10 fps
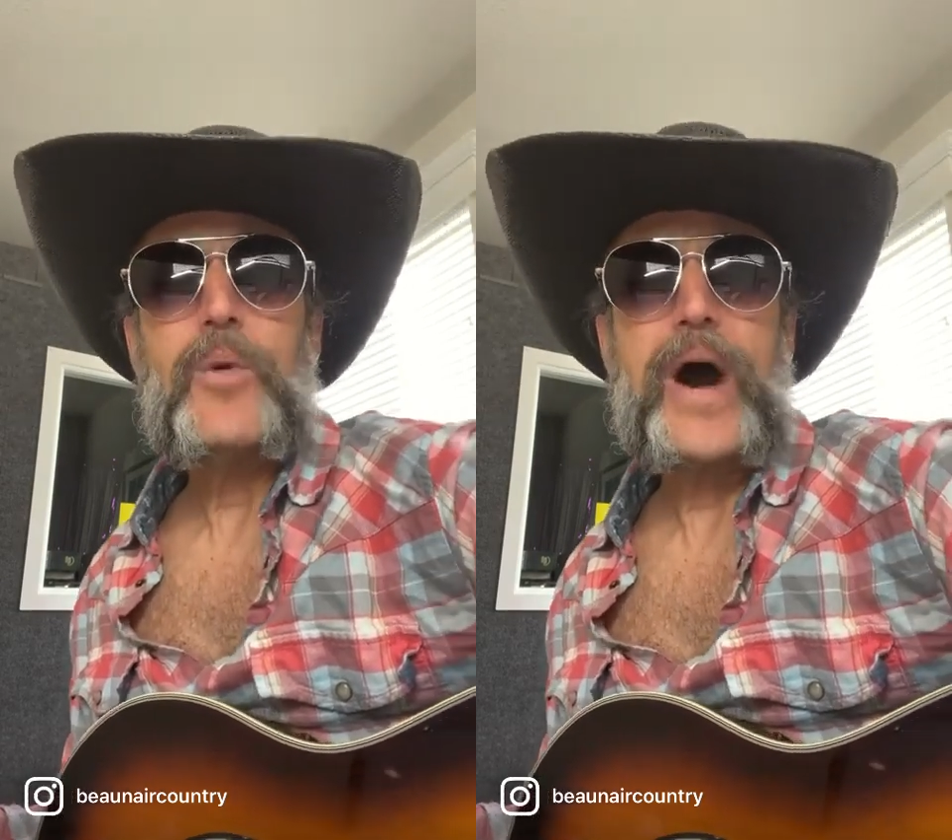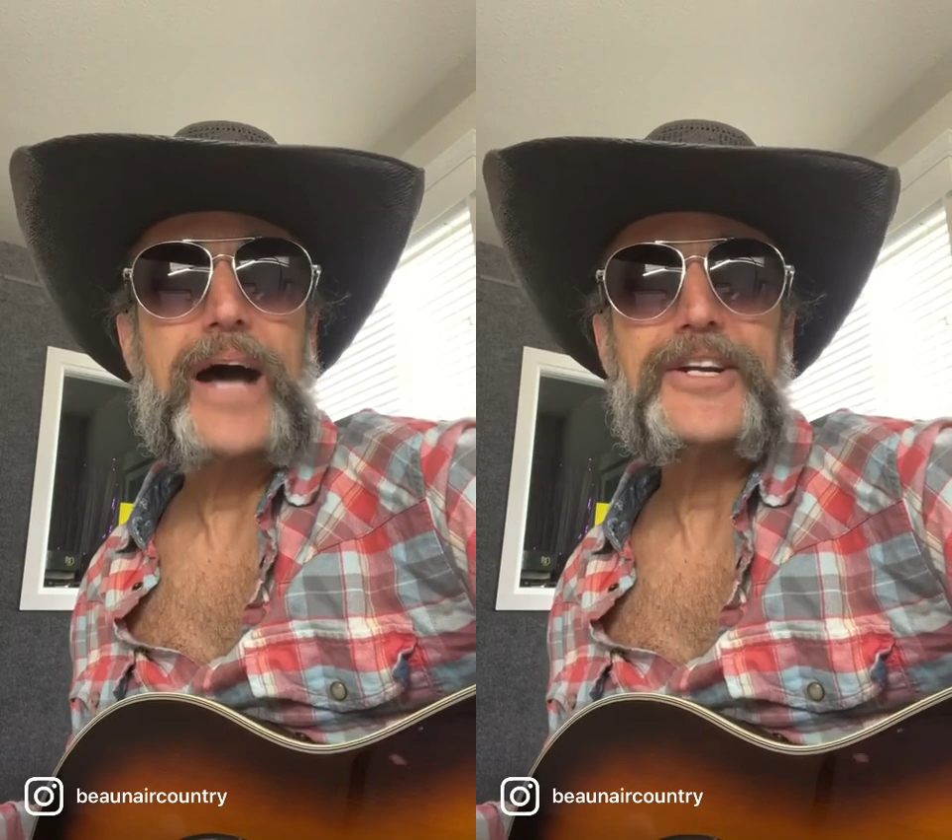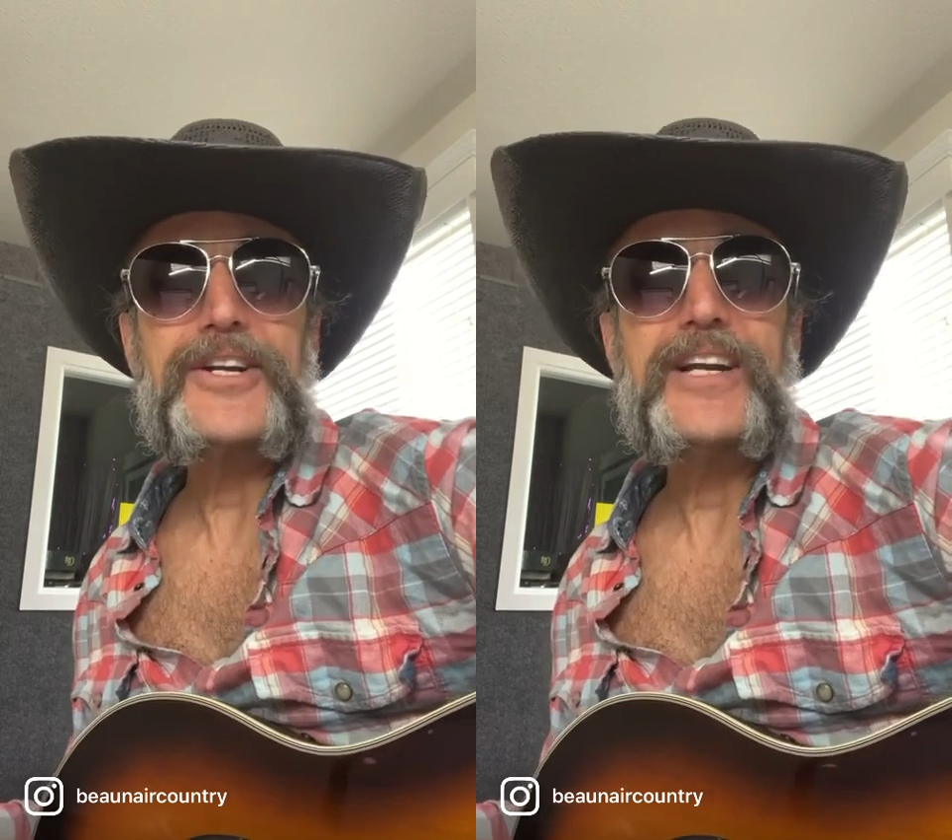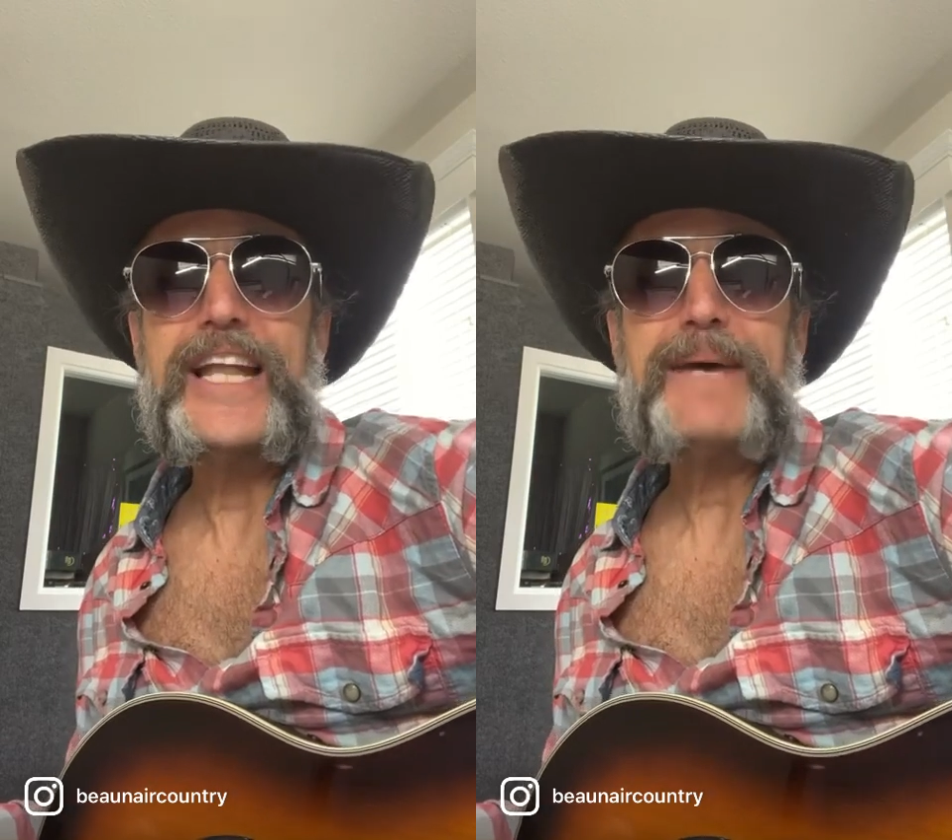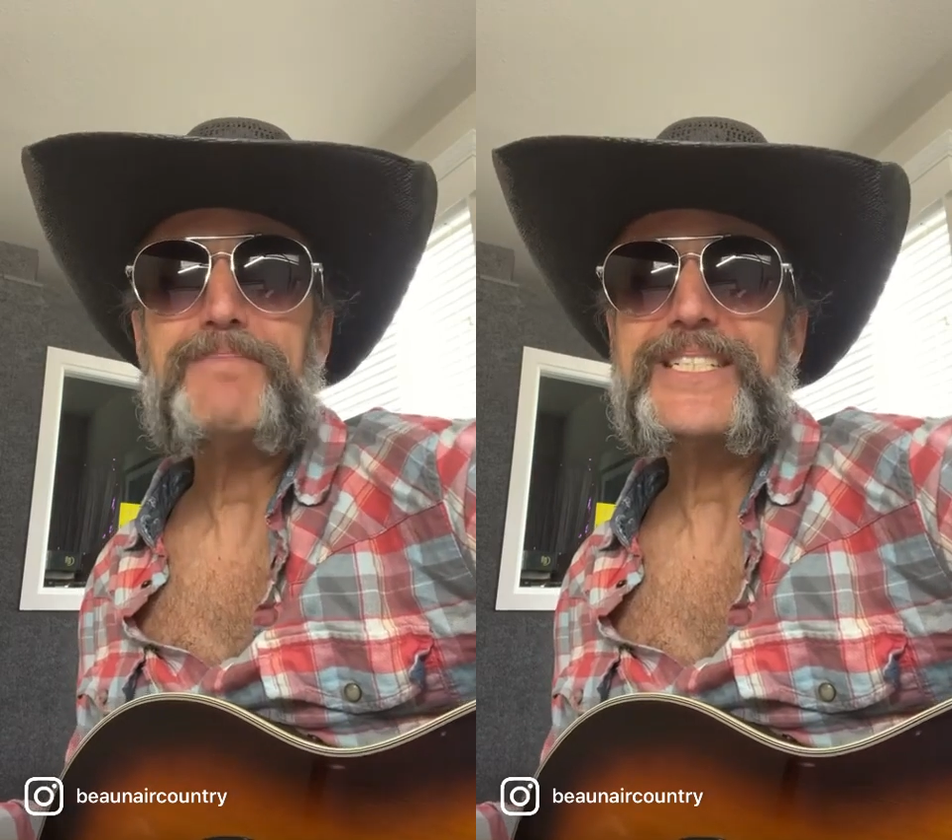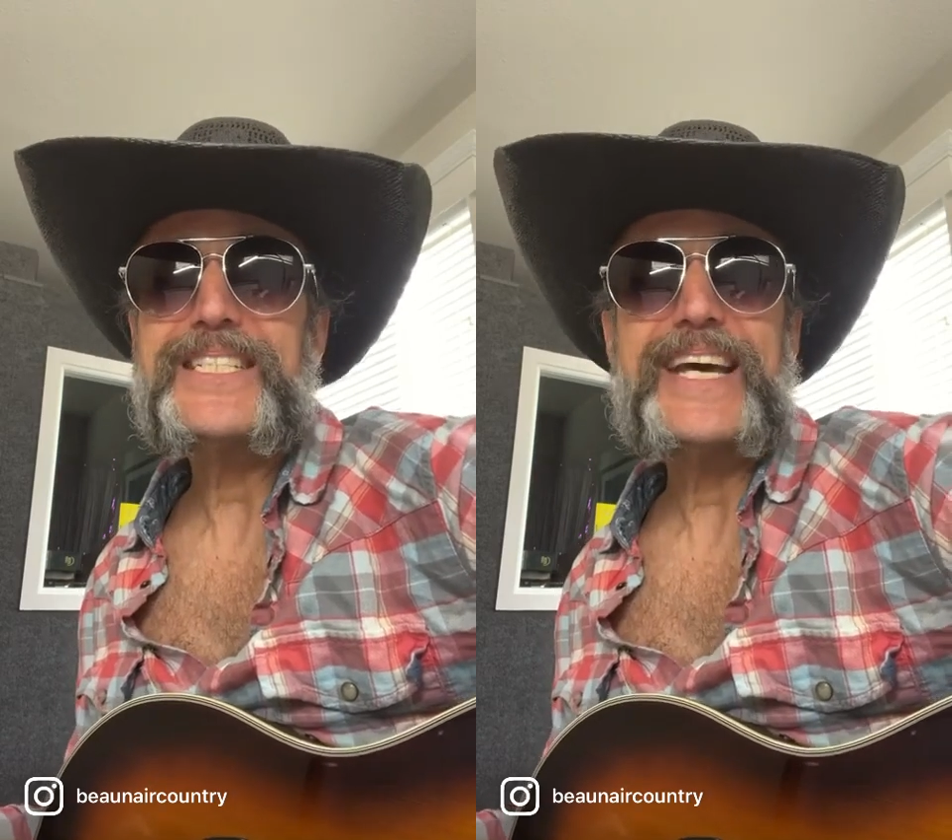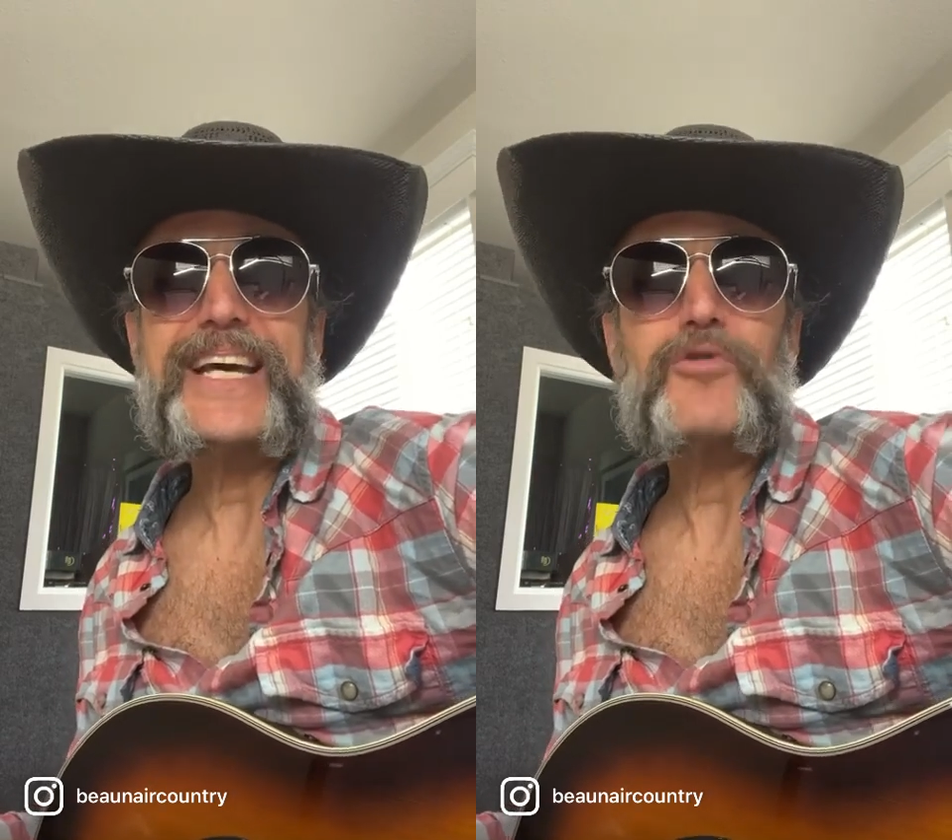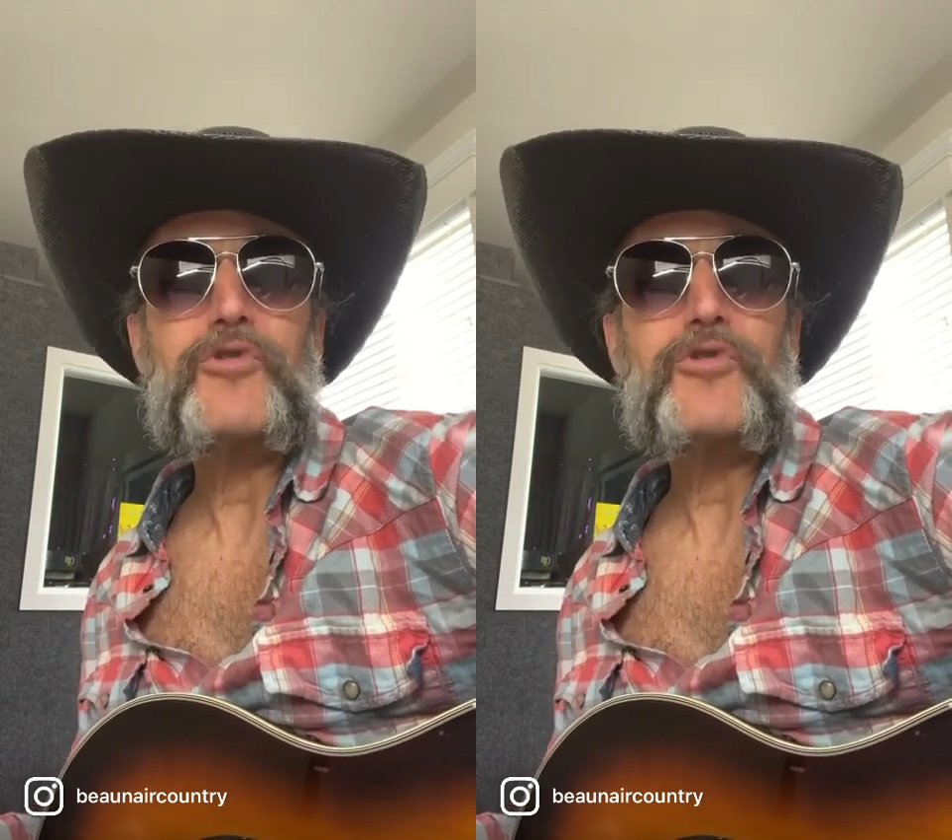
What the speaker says: while your lipstick